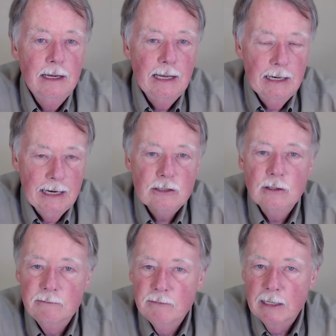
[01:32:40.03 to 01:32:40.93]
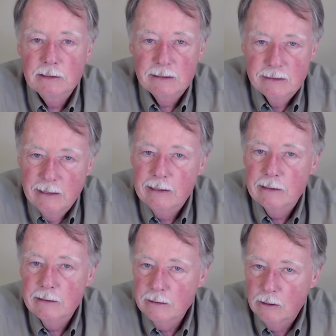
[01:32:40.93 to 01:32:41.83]
and actually found it
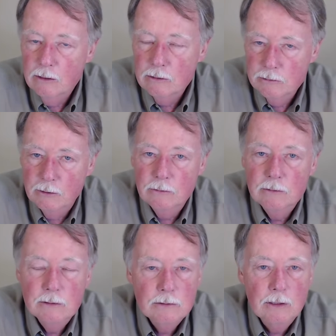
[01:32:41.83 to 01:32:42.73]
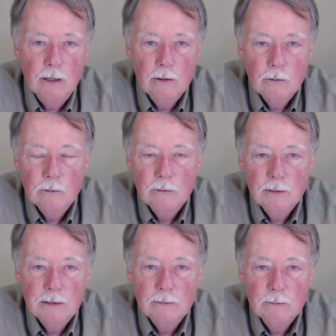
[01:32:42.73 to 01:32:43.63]
there also. So
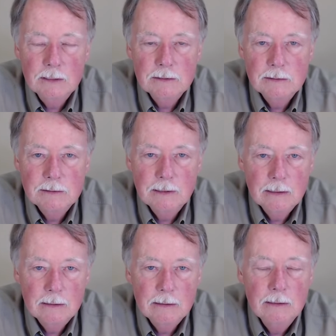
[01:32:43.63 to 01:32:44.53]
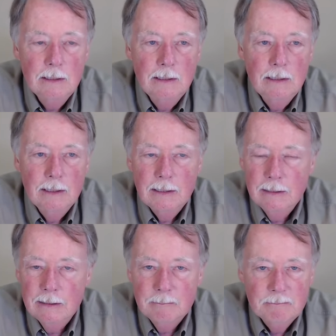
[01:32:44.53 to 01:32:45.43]
he was uh,
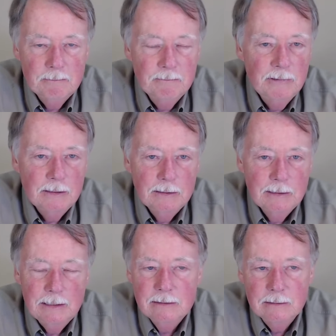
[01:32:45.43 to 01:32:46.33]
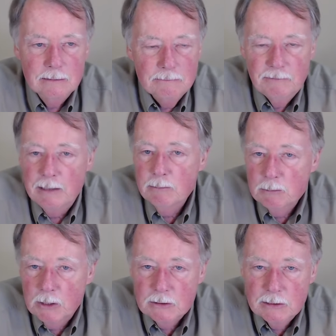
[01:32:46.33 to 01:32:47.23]
um, very, he's a famous
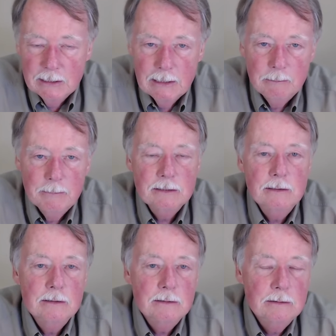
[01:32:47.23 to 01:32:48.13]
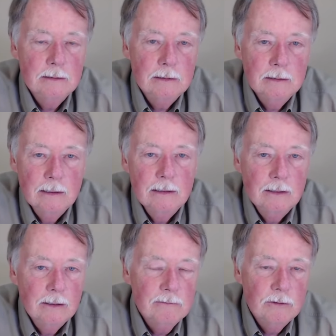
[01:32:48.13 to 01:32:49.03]
person in our business, and
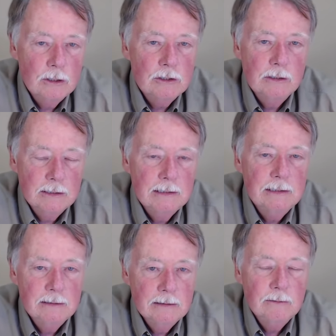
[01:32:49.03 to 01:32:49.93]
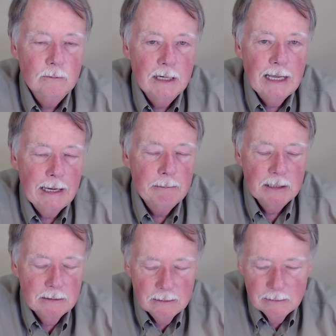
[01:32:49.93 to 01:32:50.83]
uh, unfortunately what
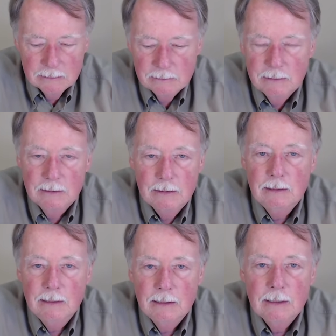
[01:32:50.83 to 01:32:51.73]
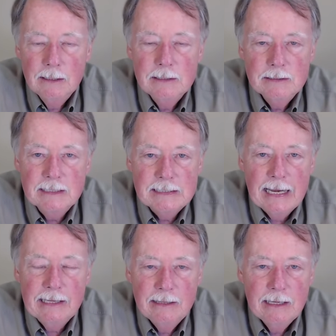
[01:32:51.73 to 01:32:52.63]
happened uh, is a
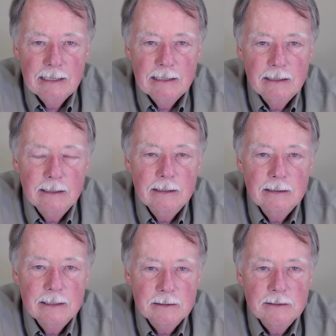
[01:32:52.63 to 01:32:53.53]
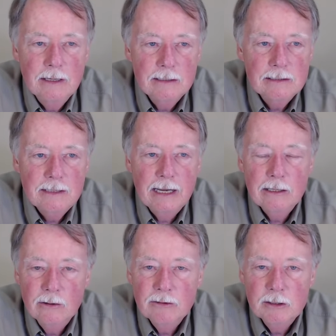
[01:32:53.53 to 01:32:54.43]
sad thing. Uh, his son has
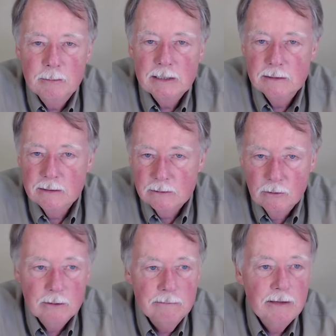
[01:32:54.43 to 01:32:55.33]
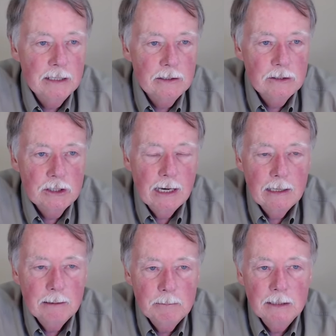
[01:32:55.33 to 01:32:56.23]
taken over the business, doing a very good
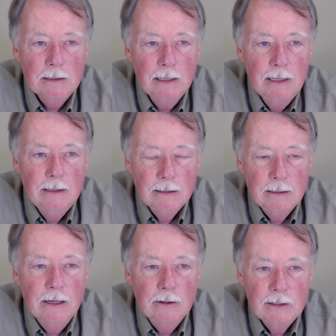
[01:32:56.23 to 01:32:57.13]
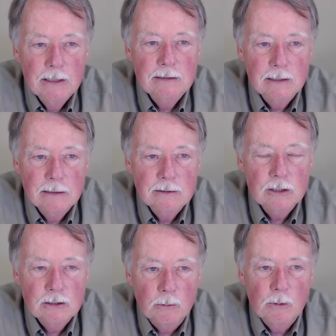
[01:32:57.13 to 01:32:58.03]
job, and, you know, it's uh,
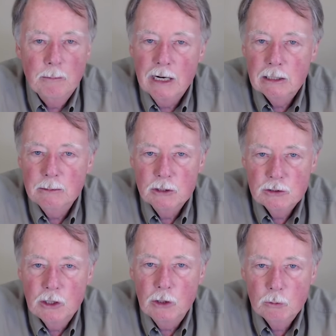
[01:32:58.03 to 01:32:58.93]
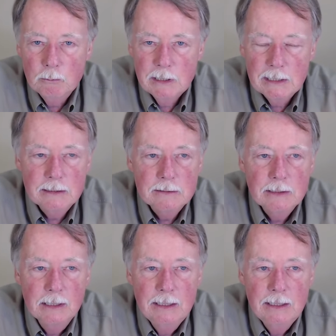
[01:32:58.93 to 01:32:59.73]
just a remarkable stone, because